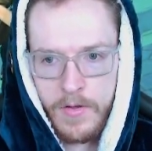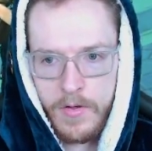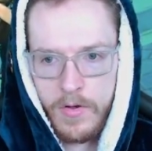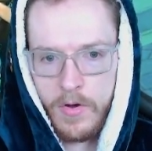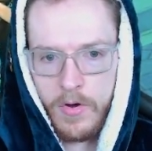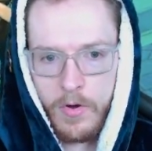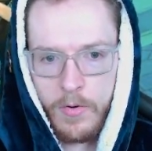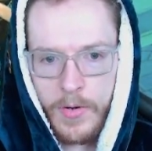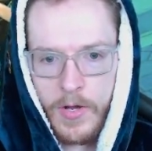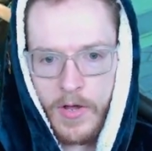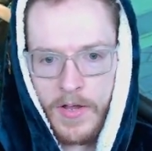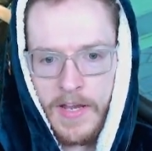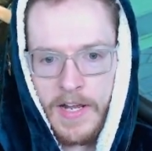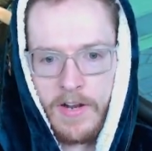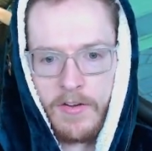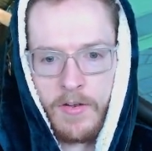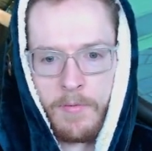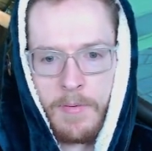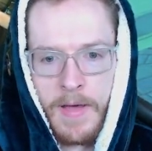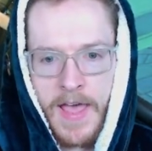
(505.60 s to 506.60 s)
Oh, we got a healer
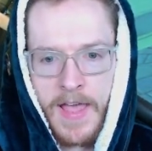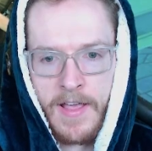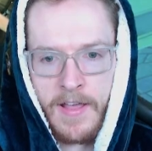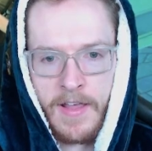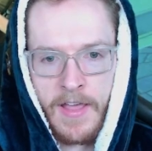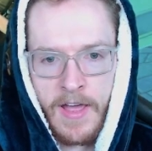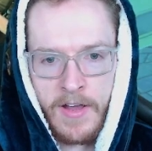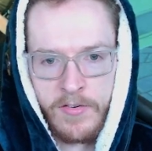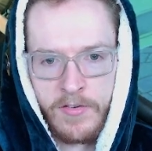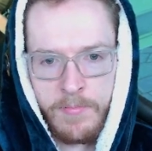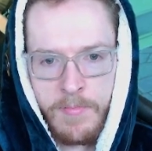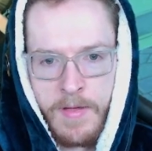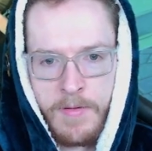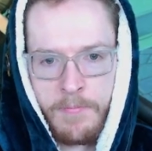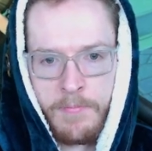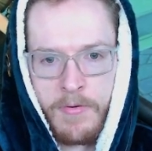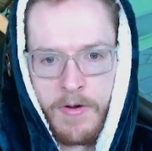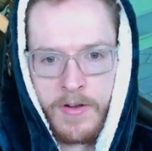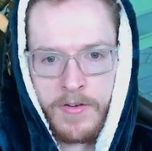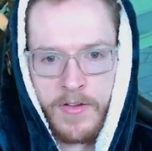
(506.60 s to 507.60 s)
at the back. Okay, I should maybe
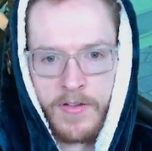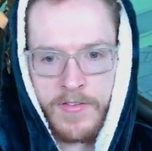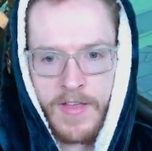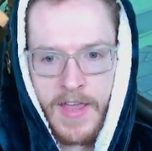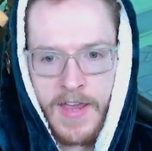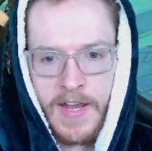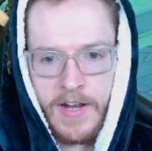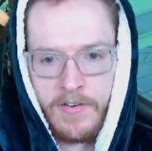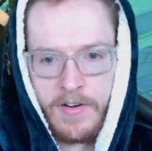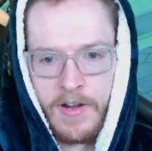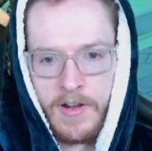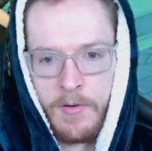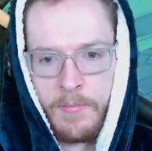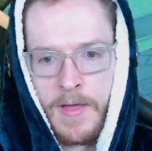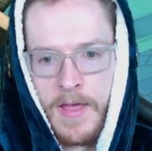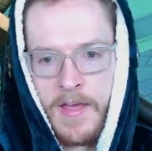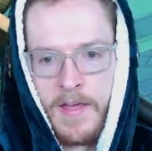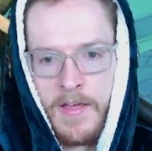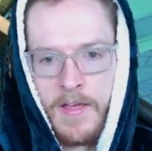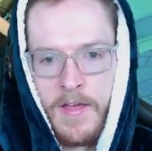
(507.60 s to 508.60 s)
prioritize that healer a little
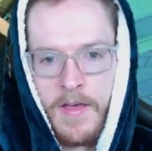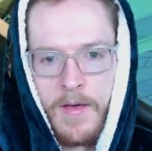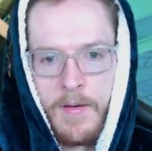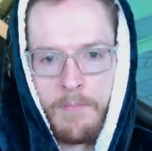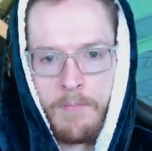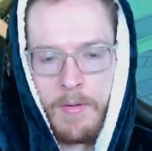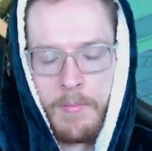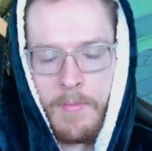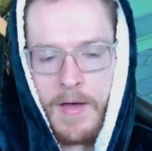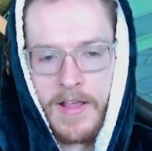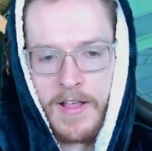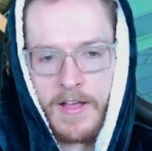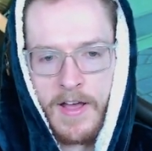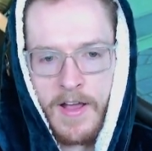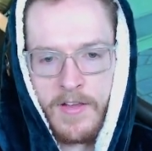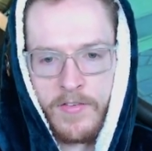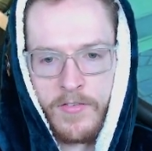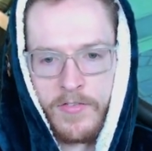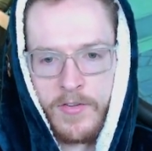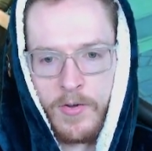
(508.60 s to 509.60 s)
bit. But my
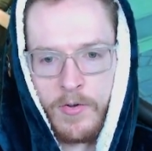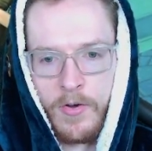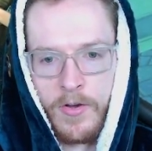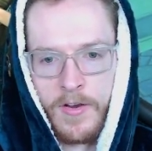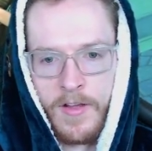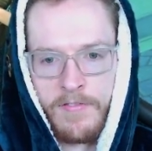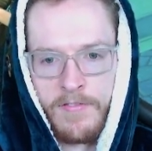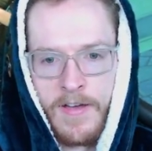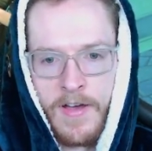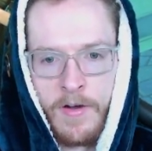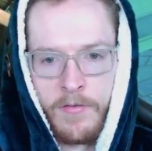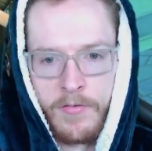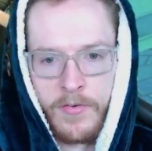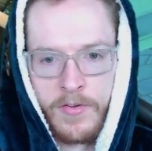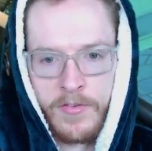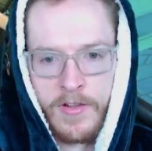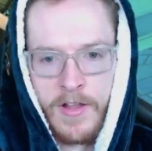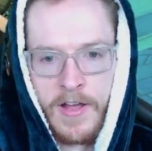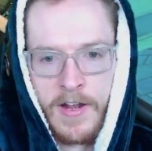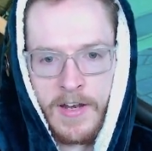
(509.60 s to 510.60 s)
guys have still got enough health
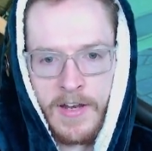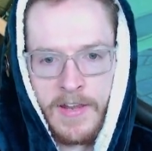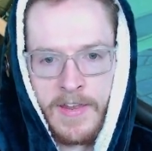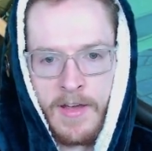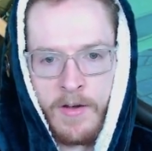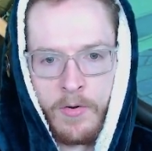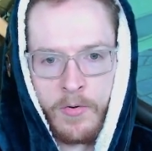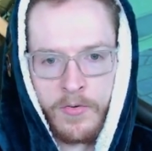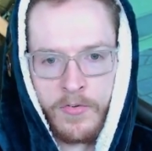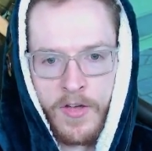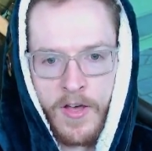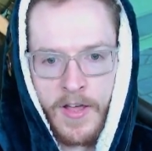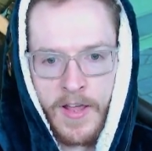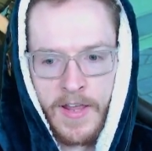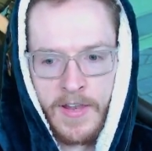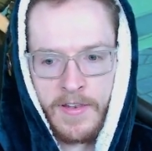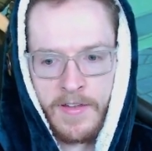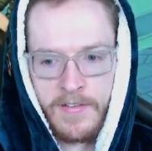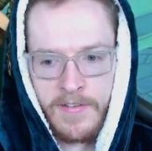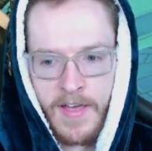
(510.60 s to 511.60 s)
because luckily they're all
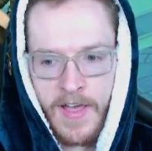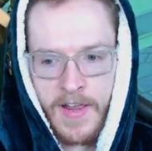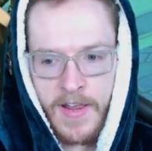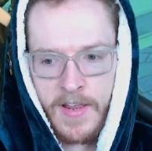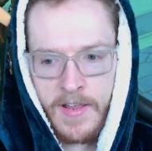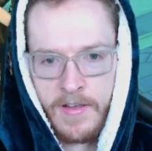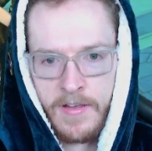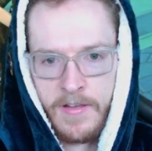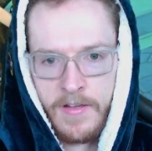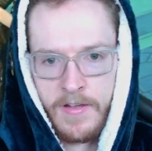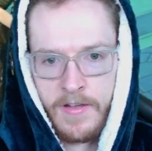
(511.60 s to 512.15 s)
targeting the tank.